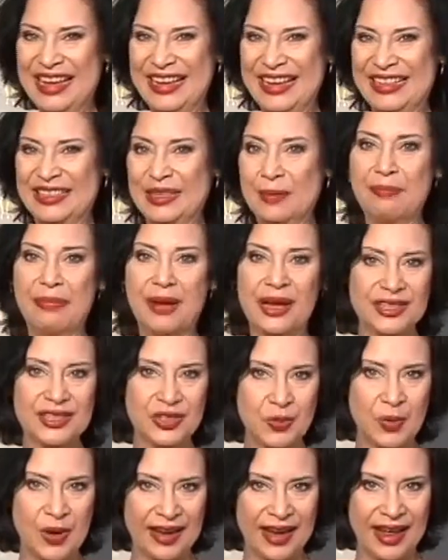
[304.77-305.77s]
it's a
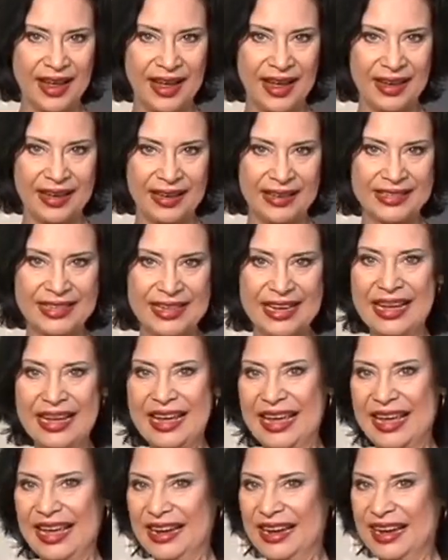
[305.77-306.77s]
Botswana agate,
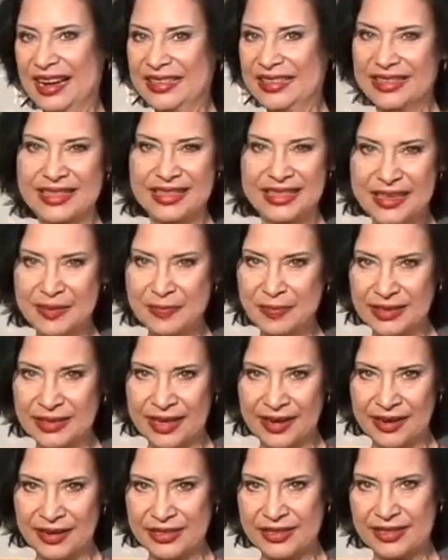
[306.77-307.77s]
and it has deep
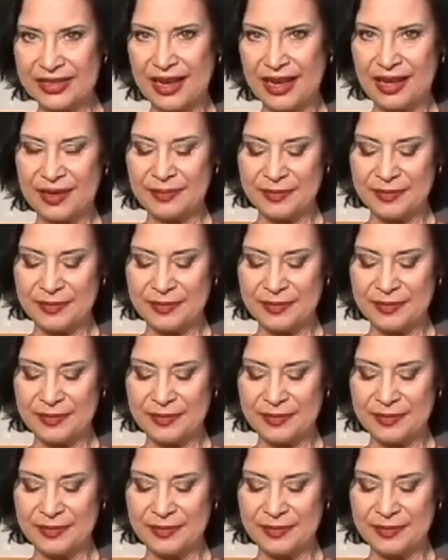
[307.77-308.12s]
layers.